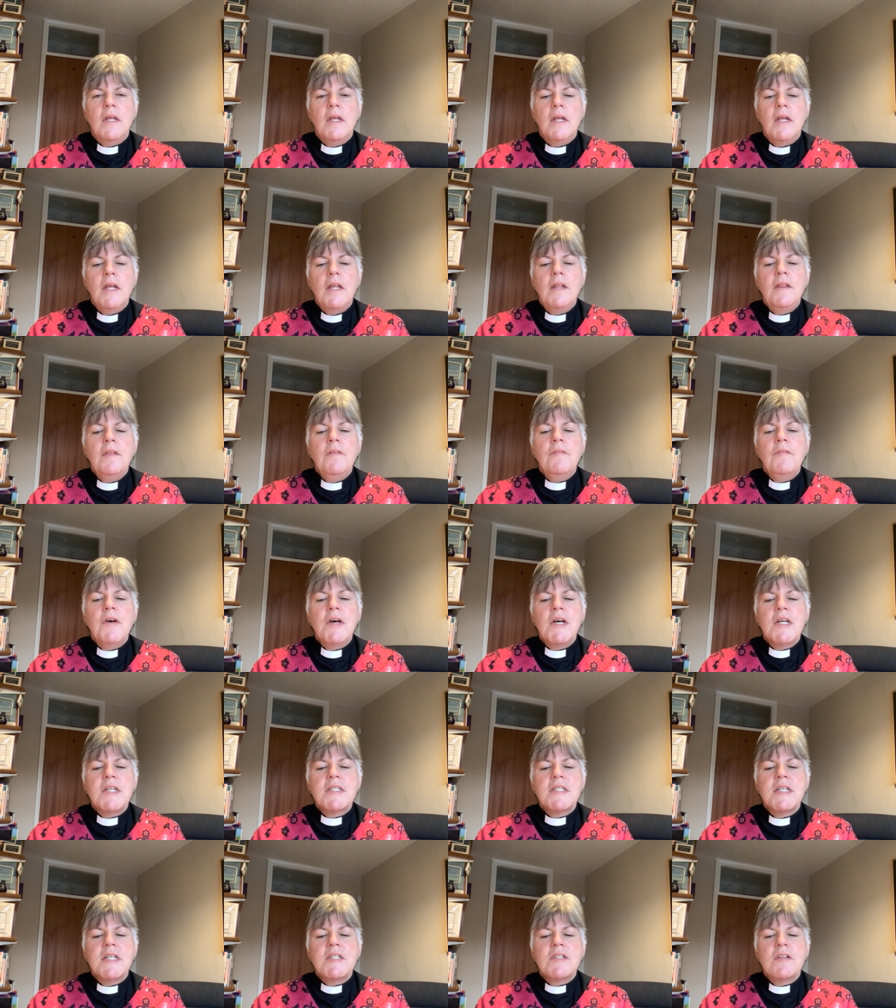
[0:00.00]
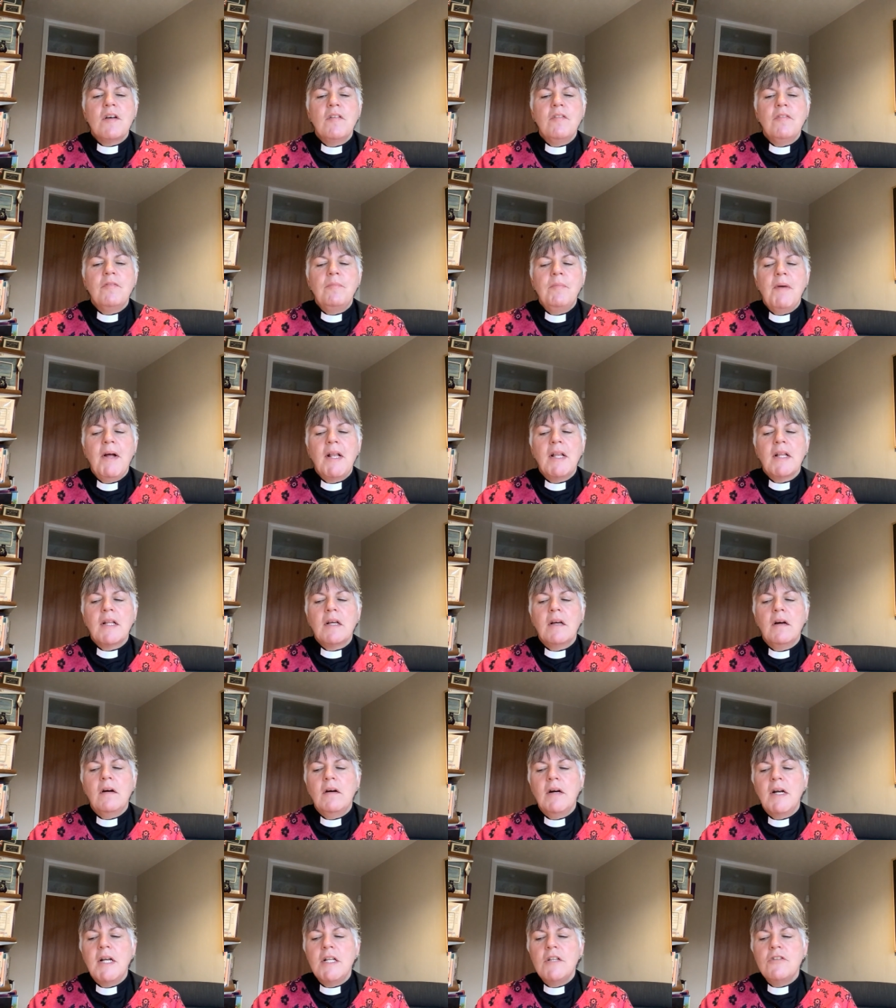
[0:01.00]
In the verses of
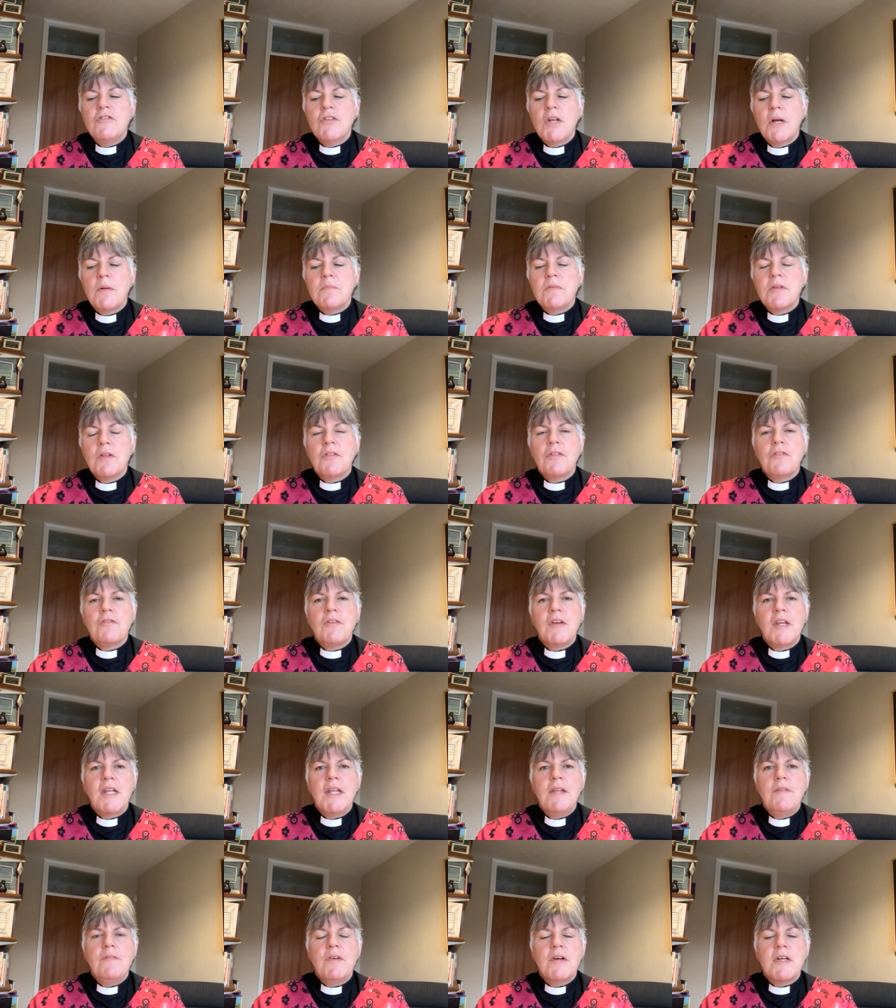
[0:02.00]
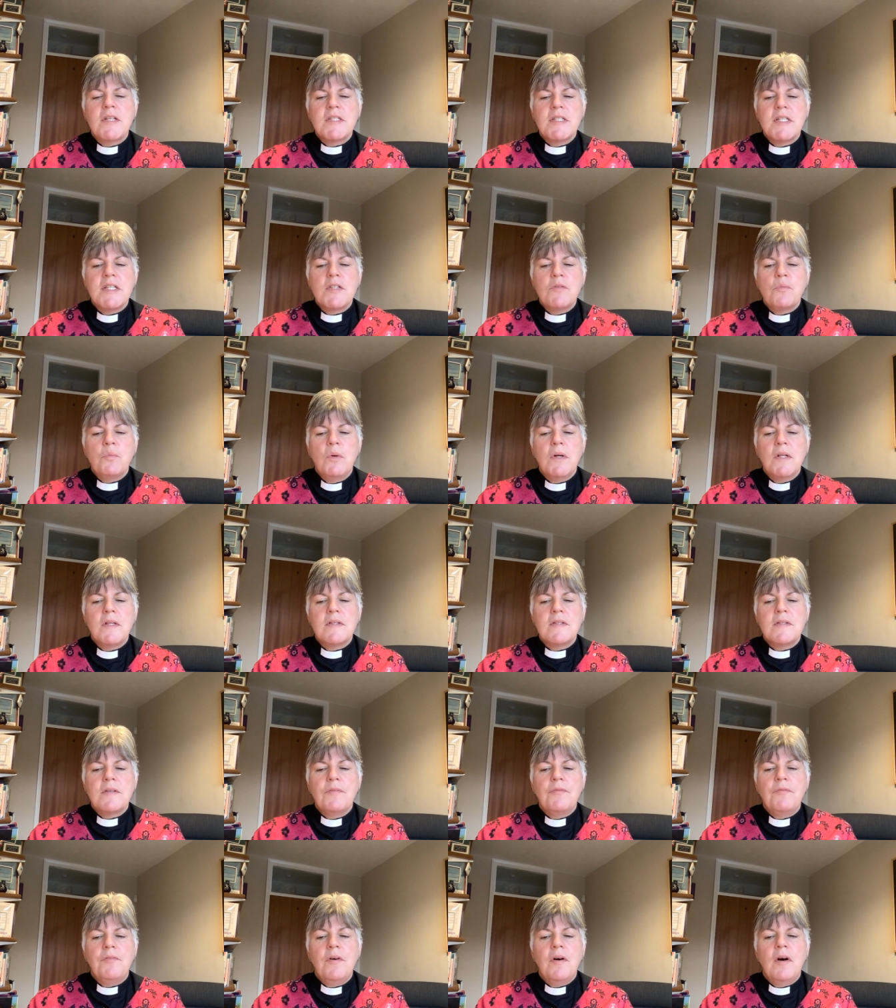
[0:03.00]
Malachi chapter 3 verses 1
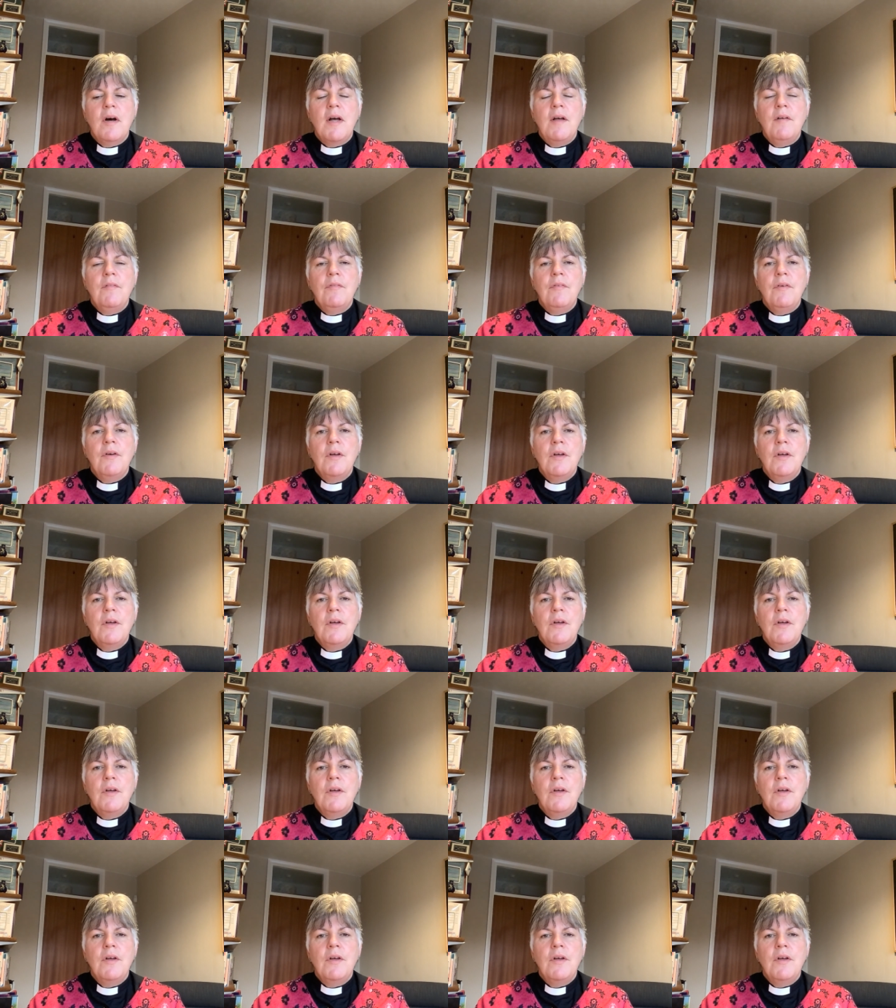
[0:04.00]
to 5,